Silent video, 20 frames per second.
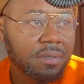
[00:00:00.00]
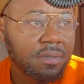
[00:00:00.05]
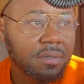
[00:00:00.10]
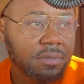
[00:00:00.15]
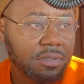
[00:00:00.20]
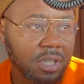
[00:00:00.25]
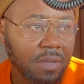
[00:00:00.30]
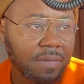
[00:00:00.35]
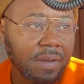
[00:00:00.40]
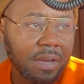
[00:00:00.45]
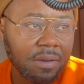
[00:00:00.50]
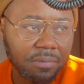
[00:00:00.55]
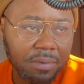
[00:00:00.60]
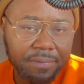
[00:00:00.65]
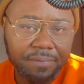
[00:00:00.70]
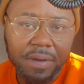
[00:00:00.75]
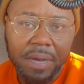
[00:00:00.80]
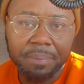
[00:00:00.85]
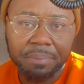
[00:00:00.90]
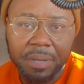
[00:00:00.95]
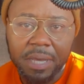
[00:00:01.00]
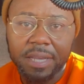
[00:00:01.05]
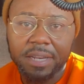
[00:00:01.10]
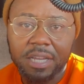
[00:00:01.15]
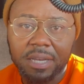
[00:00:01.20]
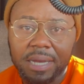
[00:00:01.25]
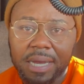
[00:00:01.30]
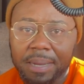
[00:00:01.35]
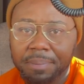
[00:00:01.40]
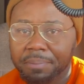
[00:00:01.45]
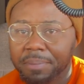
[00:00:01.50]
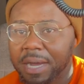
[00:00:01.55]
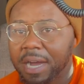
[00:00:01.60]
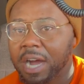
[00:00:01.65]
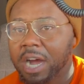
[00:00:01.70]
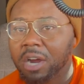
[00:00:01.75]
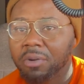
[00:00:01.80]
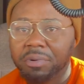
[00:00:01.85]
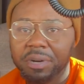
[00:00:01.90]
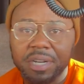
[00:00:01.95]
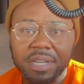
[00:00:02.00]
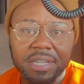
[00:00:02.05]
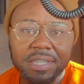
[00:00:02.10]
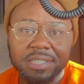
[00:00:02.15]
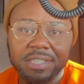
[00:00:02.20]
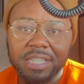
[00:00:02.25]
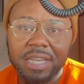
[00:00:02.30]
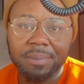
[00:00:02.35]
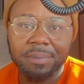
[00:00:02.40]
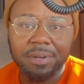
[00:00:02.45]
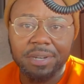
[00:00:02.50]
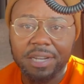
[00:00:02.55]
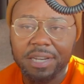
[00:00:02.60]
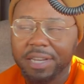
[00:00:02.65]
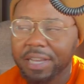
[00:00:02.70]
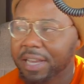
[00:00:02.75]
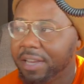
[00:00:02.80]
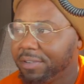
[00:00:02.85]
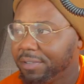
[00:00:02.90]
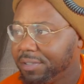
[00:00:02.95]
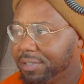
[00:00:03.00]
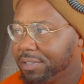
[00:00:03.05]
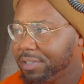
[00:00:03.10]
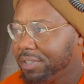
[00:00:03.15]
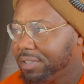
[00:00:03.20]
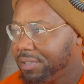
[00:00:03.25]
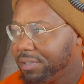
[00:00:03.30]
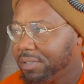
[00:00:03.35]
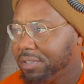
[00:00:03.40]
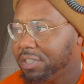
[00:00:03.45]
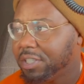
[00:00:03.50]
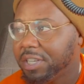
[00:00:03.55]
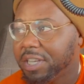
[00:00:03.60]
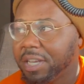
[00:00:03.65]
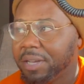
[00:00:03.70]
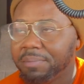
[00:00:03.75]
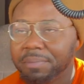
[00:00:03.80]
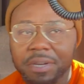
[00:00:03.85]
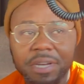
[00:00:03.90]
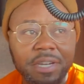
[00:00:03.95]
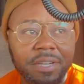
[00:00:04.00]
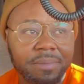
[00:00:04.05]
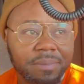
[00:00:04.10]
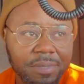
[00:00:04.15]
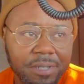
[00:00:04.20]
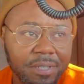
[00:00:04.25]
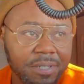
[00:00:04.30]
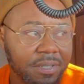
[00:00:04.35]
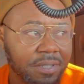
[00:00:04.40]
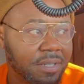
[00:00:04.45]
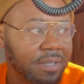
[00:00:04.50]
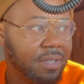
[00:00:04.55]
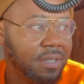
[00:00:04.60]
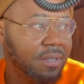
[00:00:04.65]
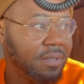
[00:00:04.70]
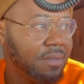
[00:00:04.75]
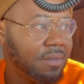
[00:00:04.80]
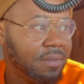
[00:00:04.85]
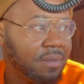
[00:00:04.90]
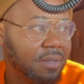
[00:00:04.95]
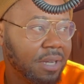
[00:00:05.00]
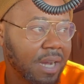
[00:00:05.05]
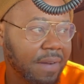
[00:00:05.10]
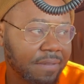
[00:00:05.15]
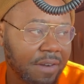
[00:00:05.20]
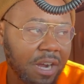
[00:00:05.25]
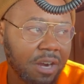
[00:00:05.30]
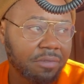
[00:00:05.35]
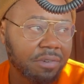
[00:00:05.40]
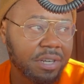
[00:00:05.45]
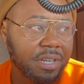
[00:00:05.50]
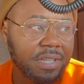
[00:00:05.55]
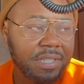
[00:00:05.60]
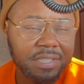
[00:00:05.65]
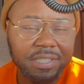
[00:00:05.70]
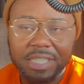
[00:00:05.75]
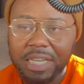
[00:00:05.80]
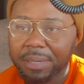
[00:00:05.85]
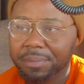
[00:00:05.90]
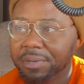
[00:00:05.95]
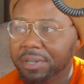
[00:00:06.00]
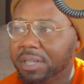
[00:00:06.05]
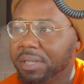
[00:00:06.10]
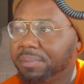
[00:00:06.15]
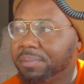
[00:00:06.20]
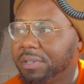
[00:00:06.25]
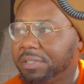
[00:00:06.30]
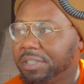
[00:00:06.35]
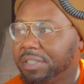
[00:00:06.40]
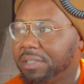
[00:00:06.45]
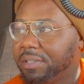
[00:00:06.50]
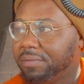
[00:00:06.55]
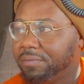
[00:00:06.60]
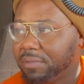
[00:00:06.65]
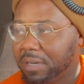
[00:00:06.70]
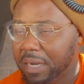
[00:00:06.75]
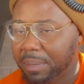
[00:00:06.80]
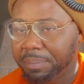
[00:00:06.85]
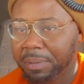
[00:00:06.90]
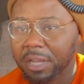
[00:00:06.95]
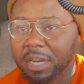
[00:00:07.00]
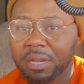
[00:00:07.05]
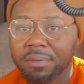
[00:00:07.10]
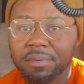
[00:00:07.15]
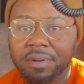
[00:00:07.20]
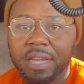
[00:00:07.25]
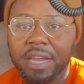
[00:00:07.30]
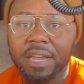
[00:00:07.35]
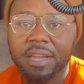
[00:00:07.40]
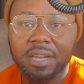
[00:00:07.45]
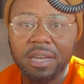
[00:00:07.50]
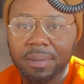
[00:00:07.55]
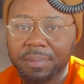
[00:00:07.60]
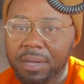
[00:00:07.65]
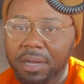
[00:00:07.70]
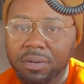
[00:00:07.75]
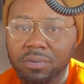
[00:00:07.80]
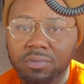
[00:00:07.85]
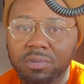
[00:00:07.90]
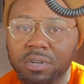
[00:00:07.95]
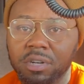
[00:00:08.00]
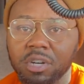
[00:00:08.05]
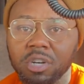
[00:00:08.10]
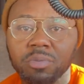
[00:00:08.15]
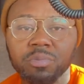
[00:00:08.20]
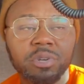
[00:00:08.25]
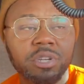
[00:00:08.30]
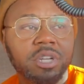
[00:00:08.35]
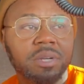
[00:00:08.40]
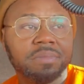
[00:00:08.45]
So if I pick it up, I already accepted it now because she kept bugging me. I've already accepted it, but when I pick it up today, I'm not going home with it.